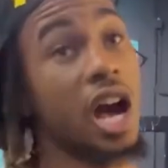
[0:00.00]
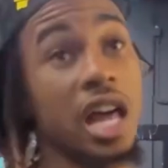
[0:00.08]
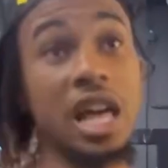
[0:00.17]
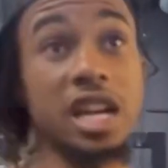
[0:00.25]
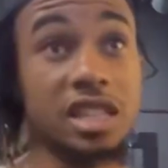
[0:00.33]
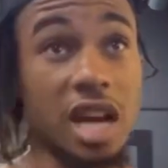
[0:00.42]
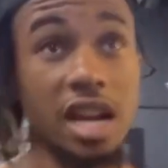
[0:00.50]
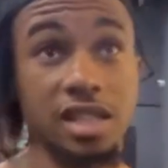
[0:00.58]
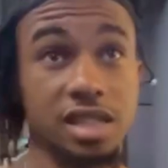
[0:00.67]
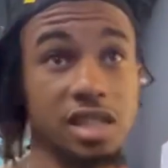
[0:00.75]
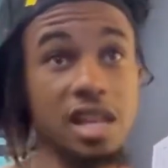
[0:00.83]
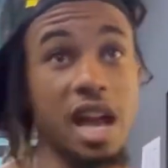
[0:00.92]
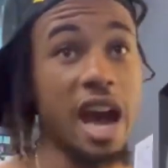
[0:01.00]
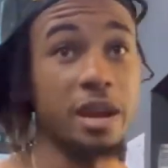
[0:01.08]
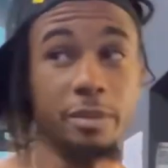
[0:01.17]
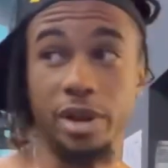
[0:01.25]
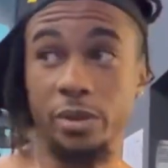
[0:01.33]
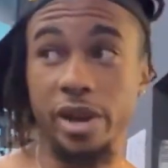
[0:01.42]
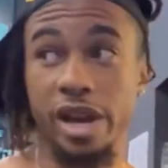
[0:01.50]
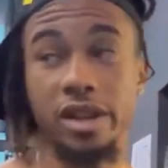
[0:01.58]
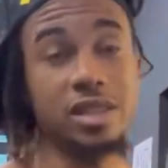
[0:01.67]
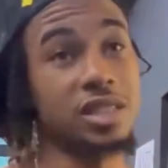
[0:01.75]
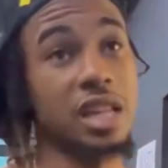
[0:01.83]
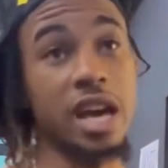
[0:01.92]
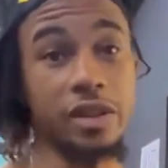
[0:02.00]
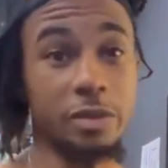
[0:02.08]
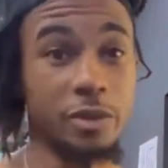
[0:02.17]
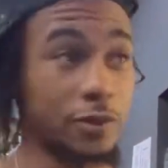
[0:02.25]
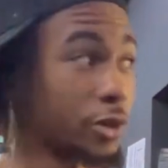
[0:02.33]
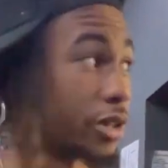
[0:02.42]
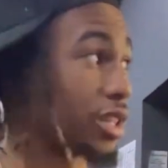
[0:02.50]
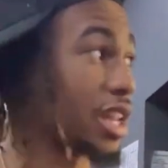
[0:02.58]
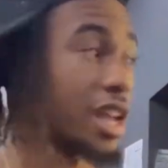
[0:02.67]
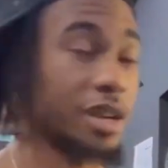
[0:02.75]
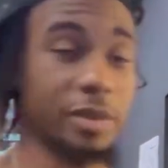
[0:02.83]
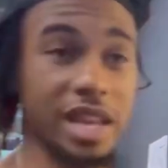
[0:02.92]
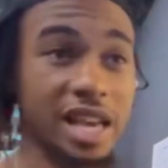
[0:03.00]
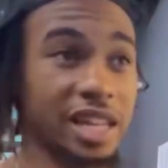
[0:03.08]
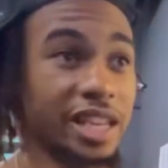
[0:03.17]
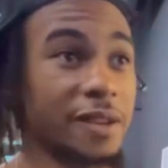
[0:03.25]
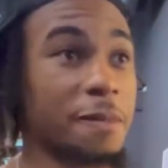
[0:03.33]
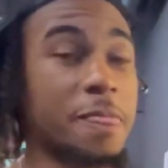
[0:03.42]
A lot of thoughts. I done been around. A lot of them in Florida. A lot of them in LA.